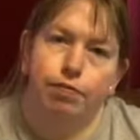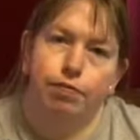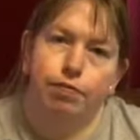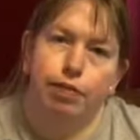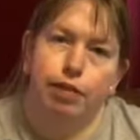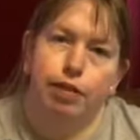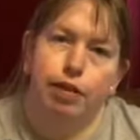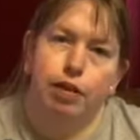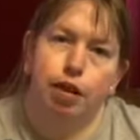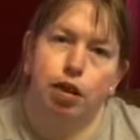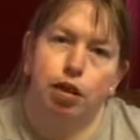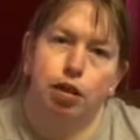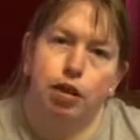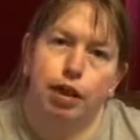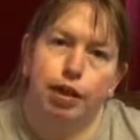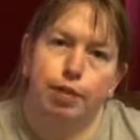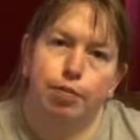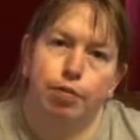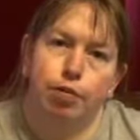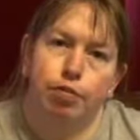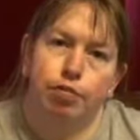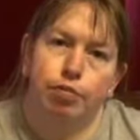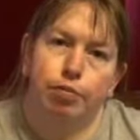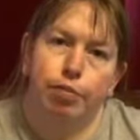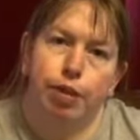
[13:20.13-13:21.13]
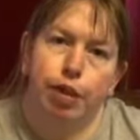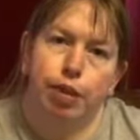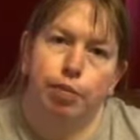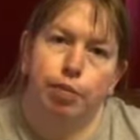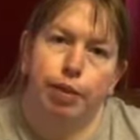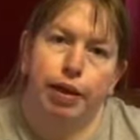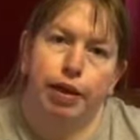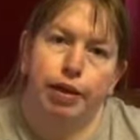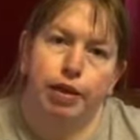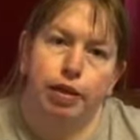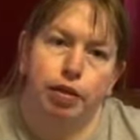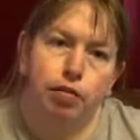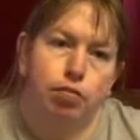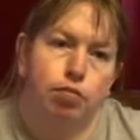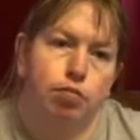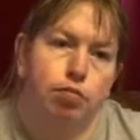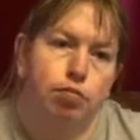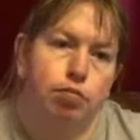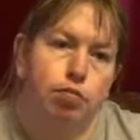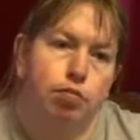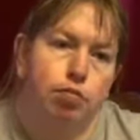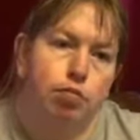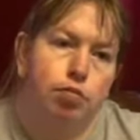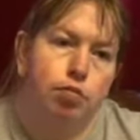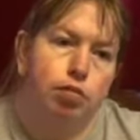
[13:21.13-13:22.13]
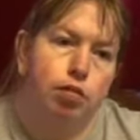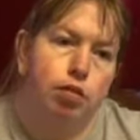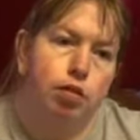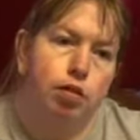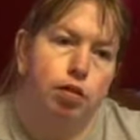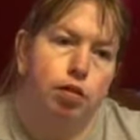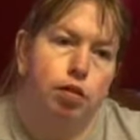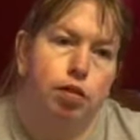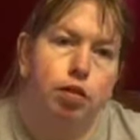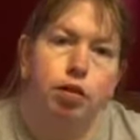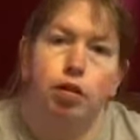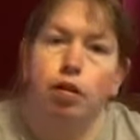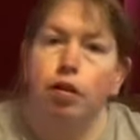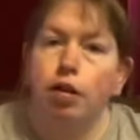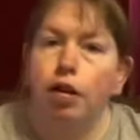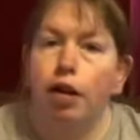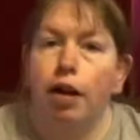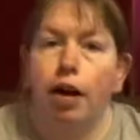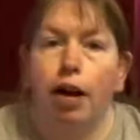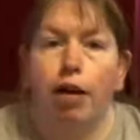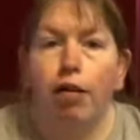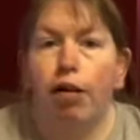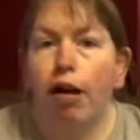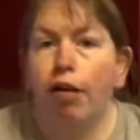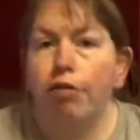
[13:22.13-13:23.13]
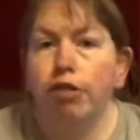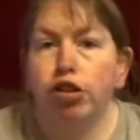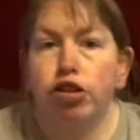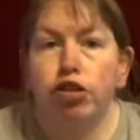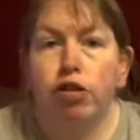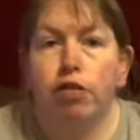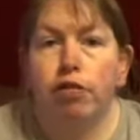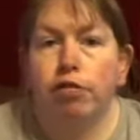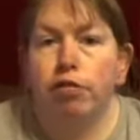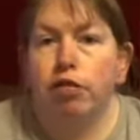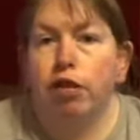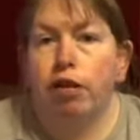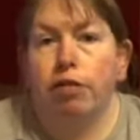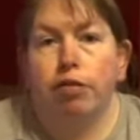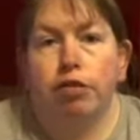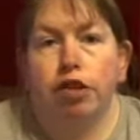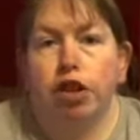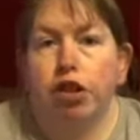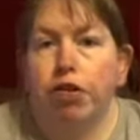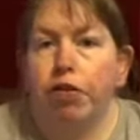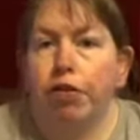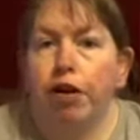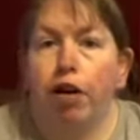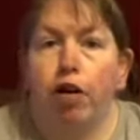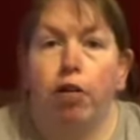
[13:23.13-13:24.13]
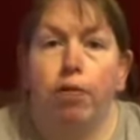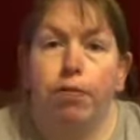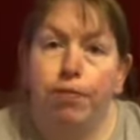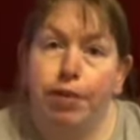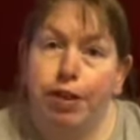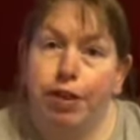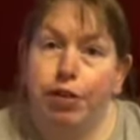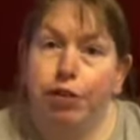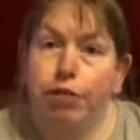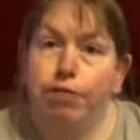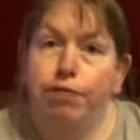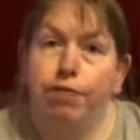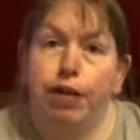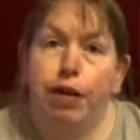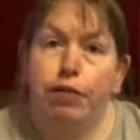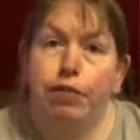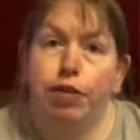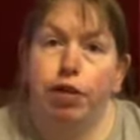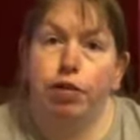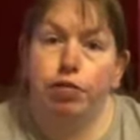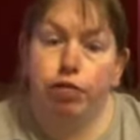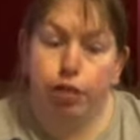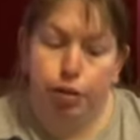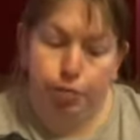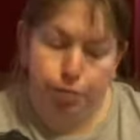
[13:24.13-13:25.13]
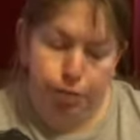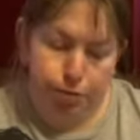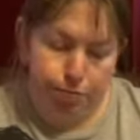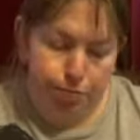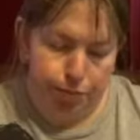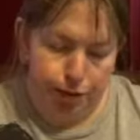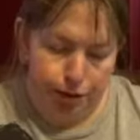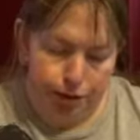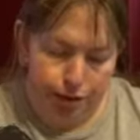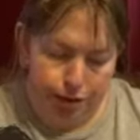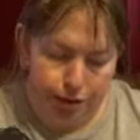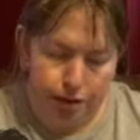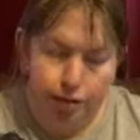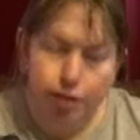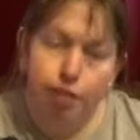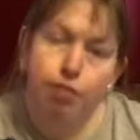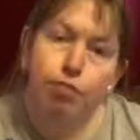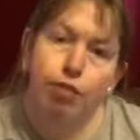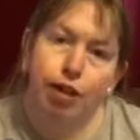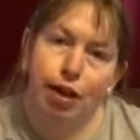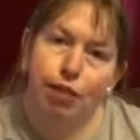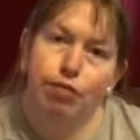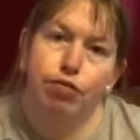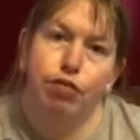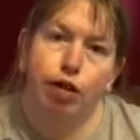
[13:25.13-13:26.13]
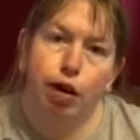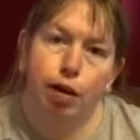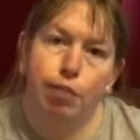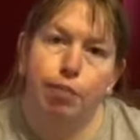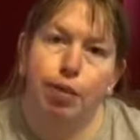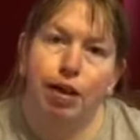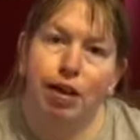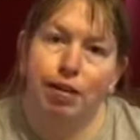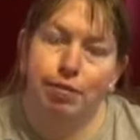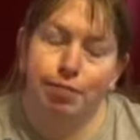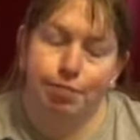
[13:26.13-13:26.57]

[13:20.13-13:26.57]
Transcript: And our labels from eBay. I'll have to do a whole video on favourite equipment because we have quite a bit.